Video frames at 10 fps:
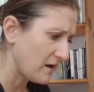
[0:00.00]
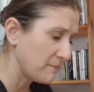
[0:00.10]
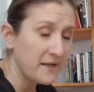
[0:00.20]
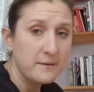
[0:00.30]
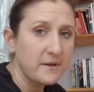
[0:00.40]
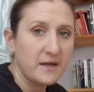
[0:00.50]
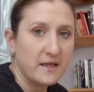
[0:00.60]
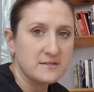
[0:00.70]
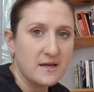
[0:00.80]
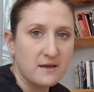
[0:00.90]
but I'm not
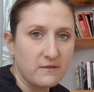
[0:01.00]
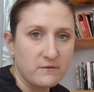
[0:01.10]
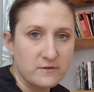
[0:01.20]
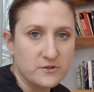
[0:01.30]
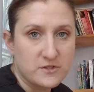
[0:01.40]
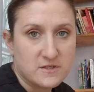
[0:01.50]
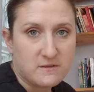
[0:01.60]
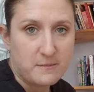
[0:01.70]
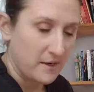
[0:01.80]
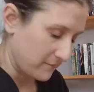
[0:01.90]
anti other versions
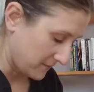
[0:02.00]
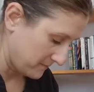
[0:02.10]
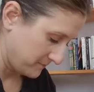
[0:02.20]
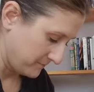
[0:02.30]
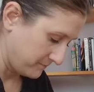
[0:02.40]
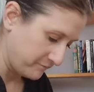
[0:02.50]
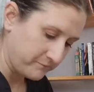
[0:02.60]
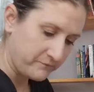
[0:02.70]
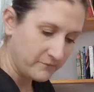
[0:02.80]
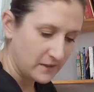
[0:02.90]
of the Bible.
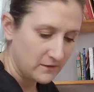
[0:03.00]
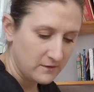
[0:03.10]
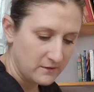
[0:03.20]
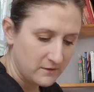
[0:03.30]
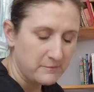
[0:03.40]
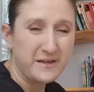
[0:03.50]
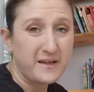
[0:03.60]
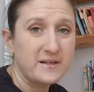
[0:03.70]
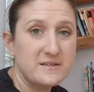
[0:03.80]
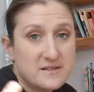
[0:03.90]
But
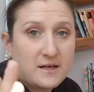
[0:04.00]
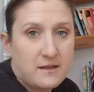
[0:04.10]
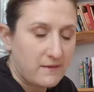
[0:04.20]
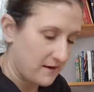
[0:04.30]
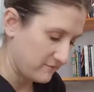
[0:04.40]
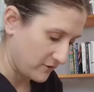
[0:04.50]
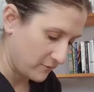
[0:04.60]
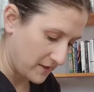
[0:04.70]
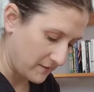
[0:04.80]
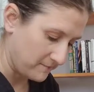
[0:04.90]
I did study that for a
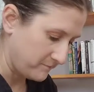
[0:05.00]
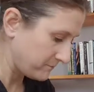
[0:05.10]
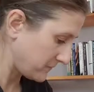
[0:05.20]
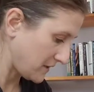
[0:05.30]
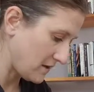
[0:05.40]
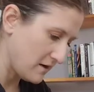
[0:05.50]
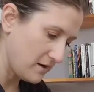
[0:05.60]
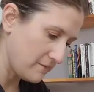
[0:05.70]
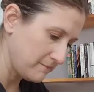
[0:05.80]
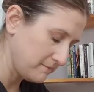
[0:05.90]
while.
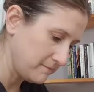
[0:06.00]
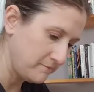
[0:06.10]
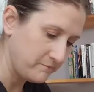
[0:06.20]
Um,